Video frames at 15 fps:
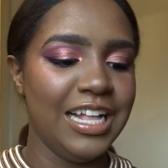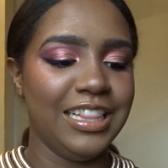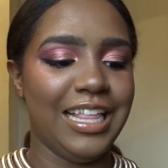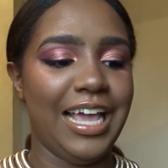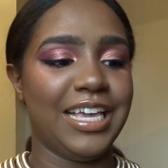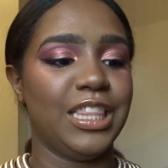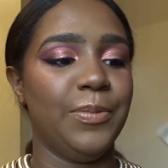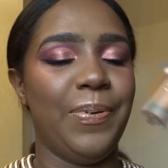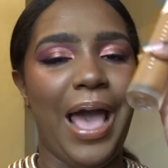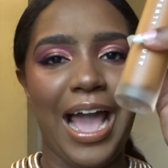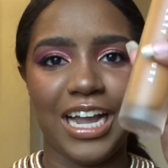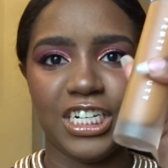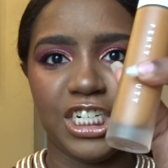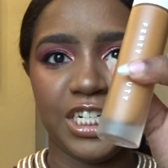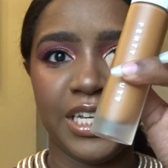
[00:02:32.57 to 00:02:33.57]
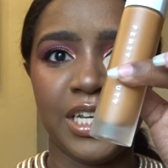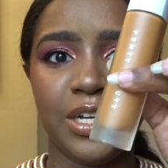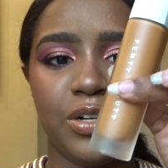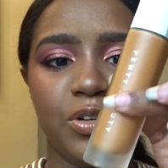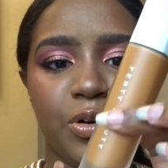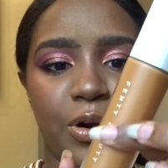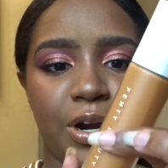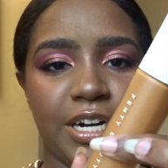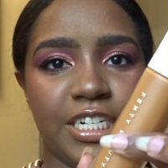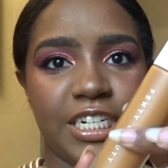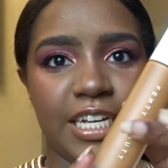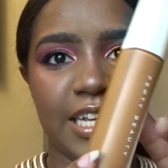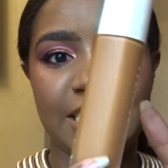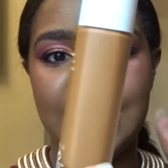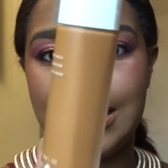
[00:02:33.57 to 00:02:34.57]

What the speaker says: Like, the packaging, gorgeous.